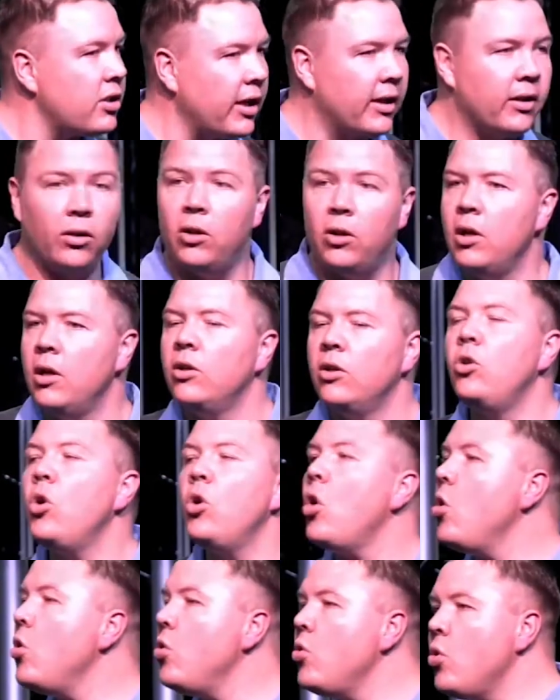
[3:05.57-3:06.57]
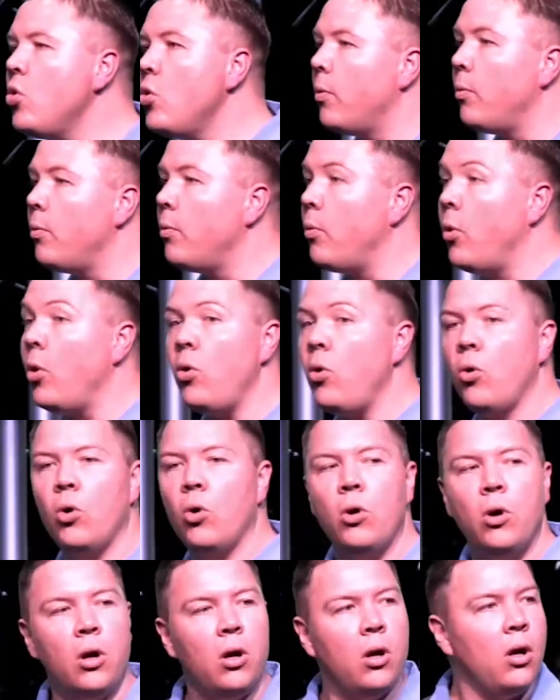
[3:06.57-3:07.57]
Cycle. No, no.
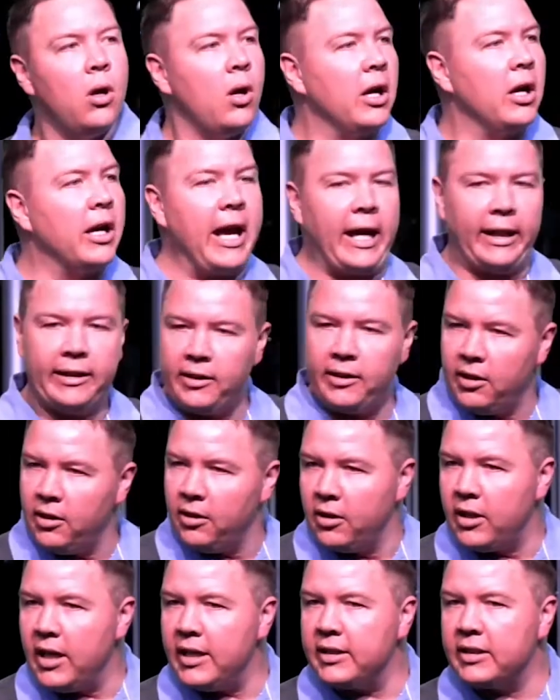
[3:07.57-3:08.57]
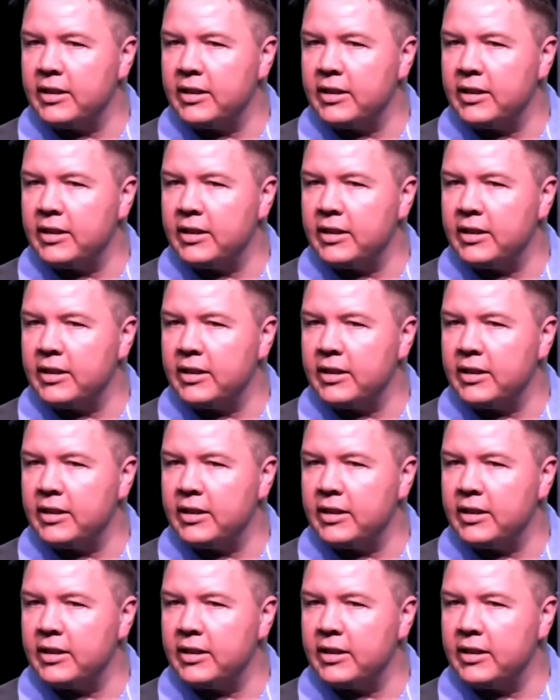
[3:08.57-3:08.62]
Oh, cat.